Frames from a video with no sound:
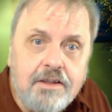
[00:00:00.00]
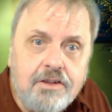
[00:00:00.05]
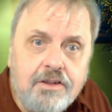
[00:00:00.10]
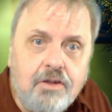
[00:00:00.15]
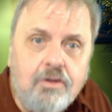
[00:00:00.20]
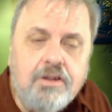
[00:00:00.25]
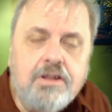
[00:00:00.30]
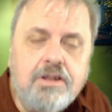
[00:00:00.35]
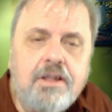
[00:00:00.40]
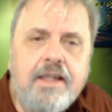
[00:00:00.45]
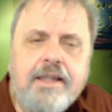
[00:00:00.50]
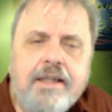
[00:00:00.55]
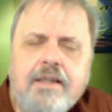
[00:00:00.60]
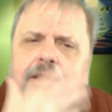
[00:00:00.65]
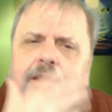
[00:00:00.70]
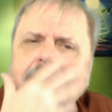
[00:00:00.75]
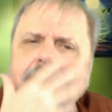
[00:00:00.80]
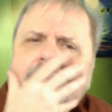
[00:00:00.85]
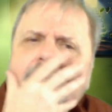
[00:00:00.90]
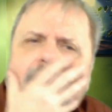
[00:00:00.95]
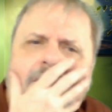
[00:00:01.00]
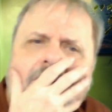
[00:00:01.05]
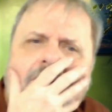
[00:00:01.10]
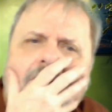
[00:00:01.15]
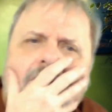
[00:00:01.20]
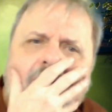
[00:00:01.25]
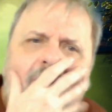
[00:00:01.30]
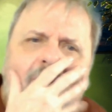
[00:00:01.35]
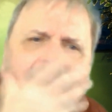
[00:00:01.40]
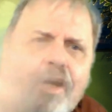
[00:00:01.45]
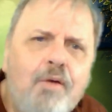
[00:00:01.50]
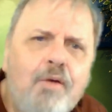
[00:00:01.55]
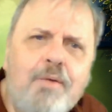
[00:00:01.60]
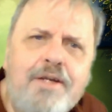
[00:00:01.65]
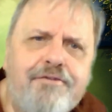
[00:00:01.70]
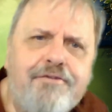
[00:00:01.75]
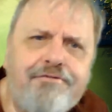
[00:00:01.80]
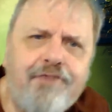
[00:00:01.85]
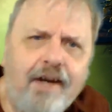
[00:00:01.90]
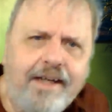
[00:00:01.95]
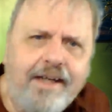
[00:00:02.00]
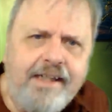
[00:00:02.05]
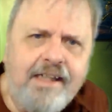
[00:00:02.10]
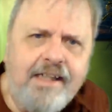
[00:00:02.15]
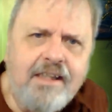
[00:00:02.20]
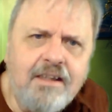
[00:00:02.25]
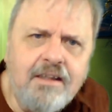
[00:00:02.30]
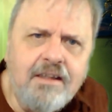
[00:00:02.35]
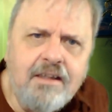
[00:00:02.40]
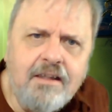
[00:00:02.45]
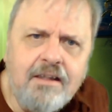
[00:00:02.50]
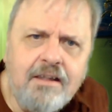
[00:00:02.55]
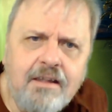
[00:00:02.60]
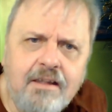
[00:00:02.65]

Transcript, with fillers: So it's like, why are we fighting?